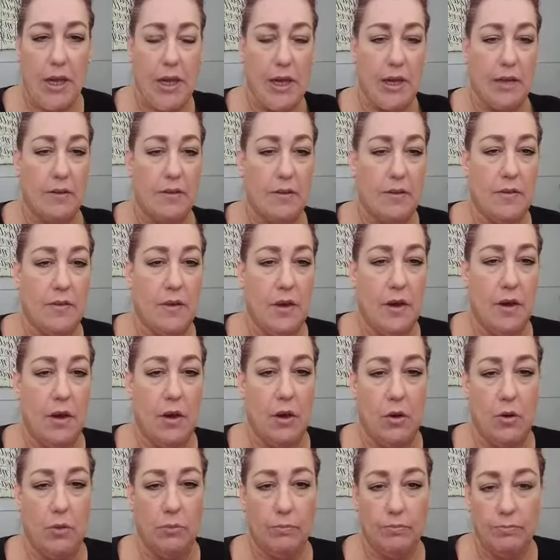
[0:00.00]
And
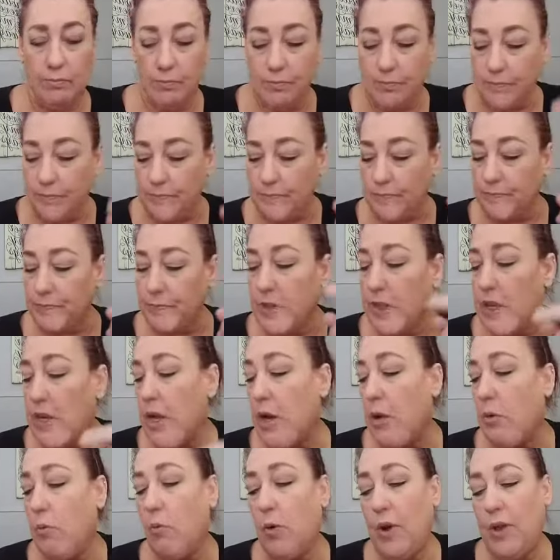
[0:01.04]
so
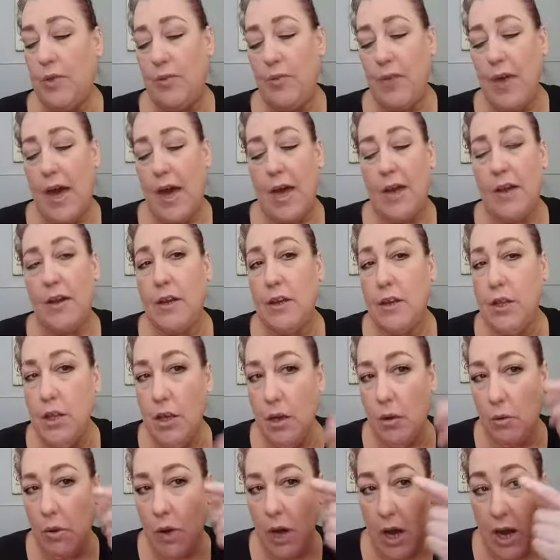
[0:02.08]
with that, you
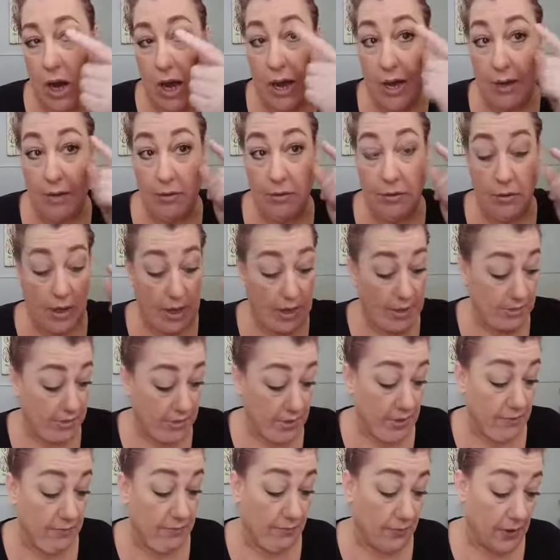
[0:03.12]
know, I
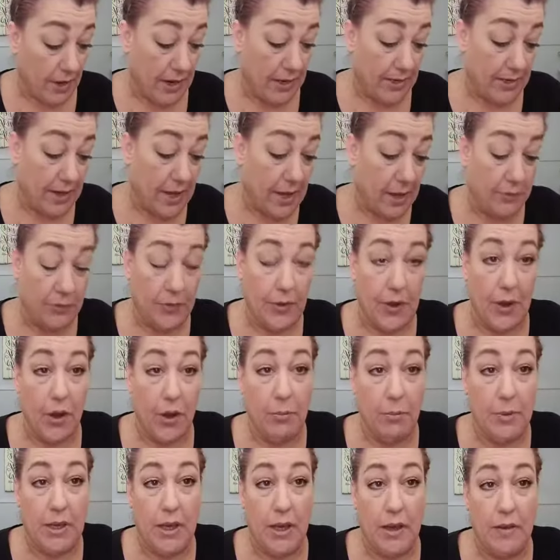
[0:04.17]
did find out,
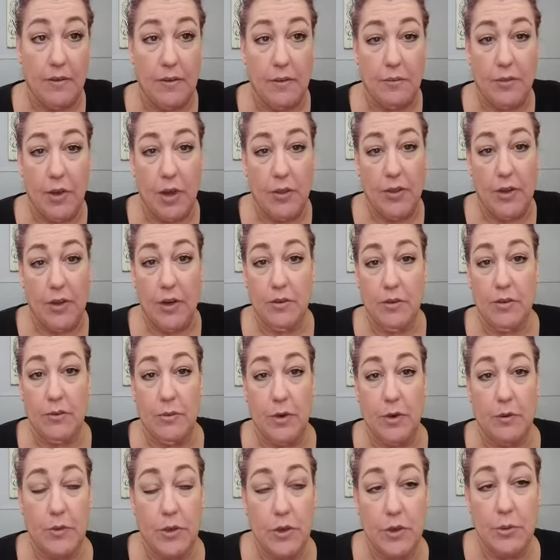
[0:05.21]
though, because of all the years of
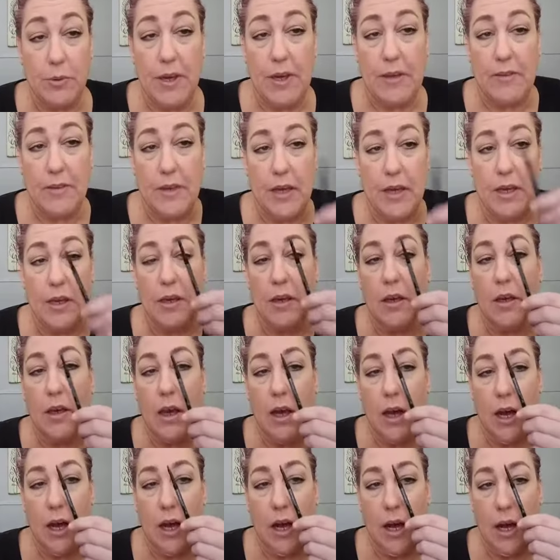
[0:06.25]
over tweezing,
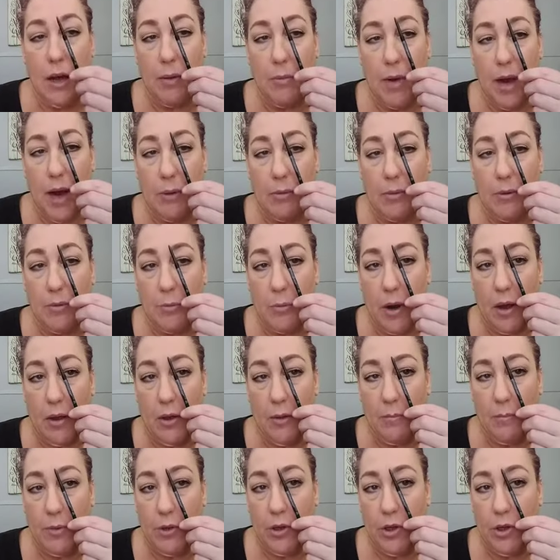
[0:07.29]
I was
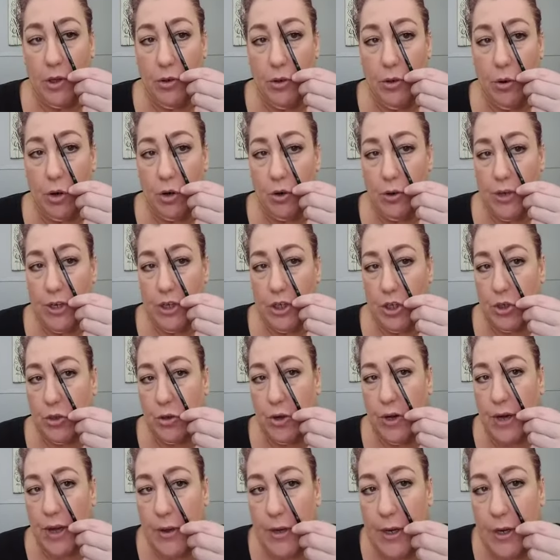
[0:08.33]
probably a good 1/4 inch
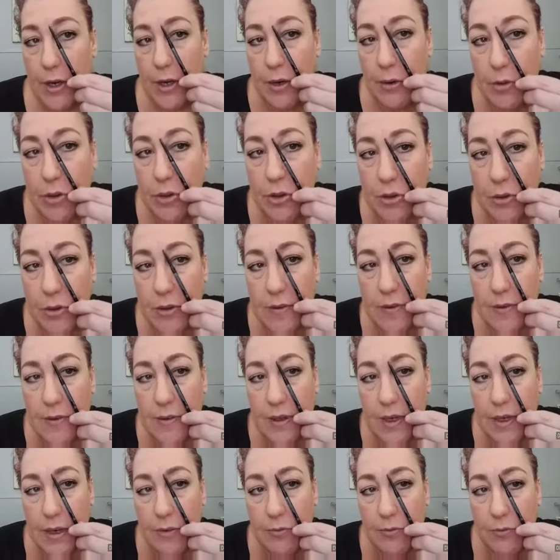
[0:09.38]
short out here, which you can
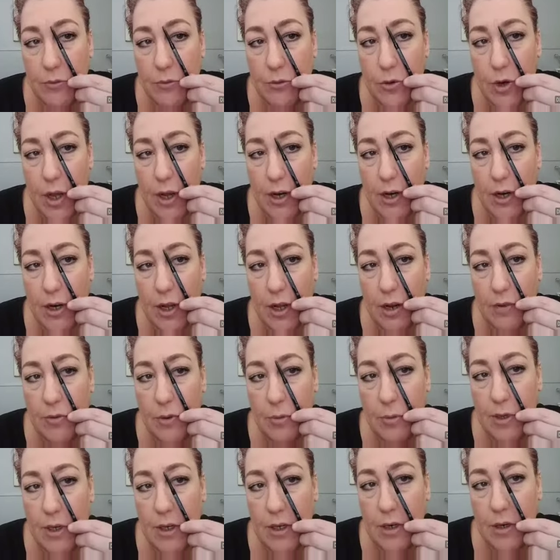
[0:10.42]
see I've drawn it on
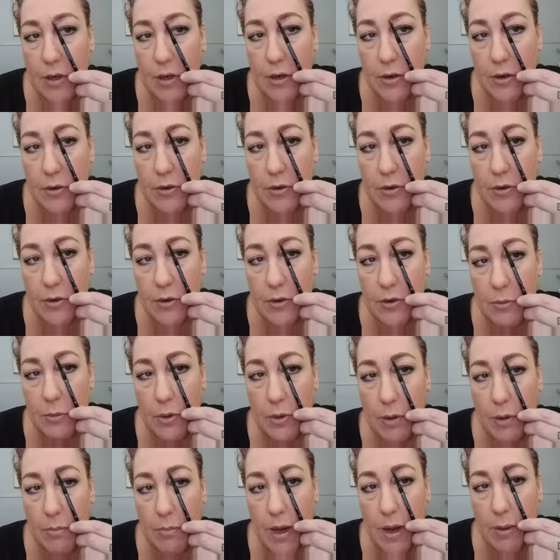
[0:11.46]
from here to
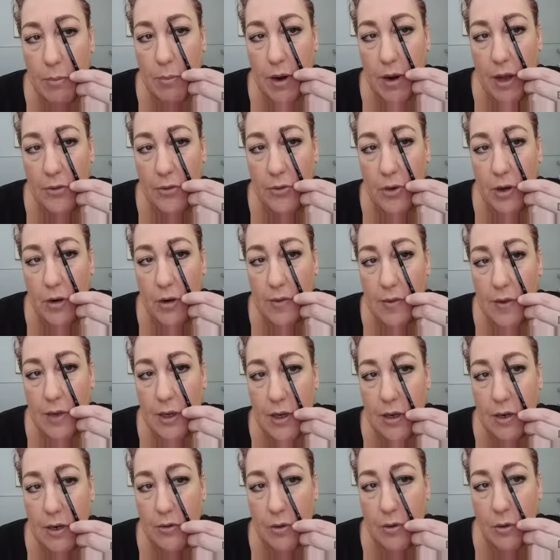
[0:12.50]
where my brow starts
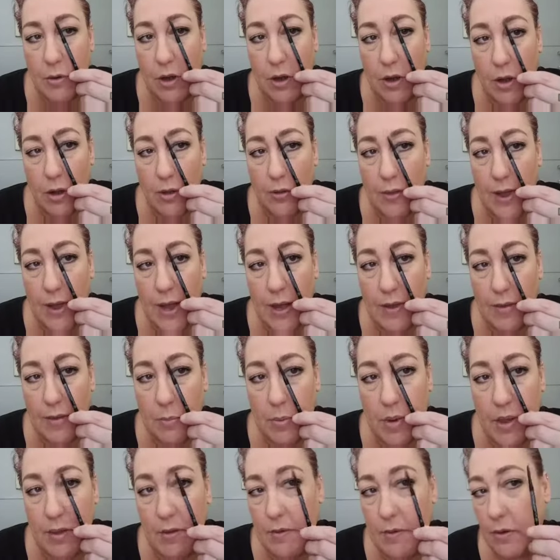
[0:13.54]
here. So all that's
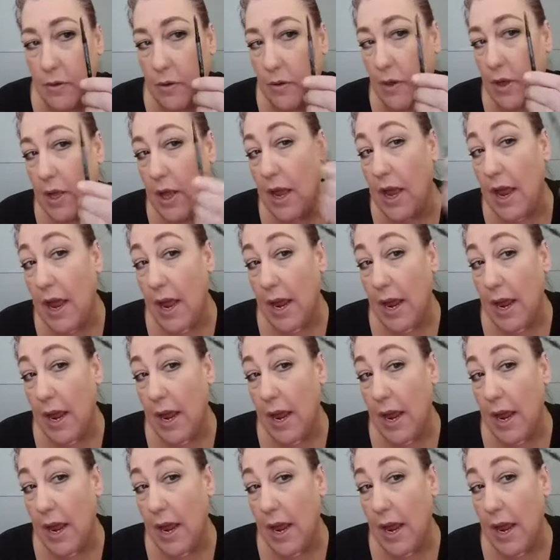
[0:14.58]
pencil,